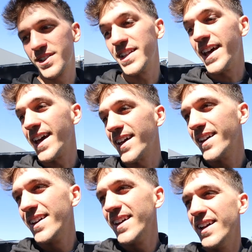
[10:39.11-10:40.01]

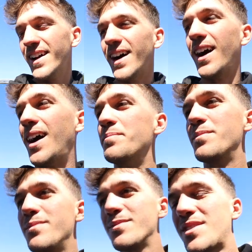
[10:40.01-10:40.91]
today,
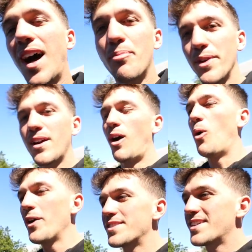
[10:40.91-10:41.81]
Top Rank
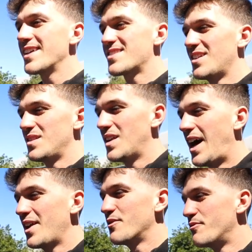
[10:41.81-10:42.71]
always gets a
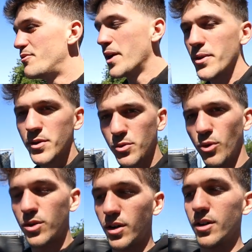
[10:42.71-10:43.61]
lot of very
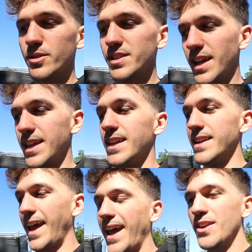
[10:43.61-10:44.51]
cool cars
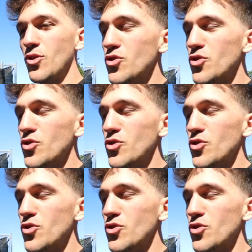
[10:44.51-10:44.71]
in, and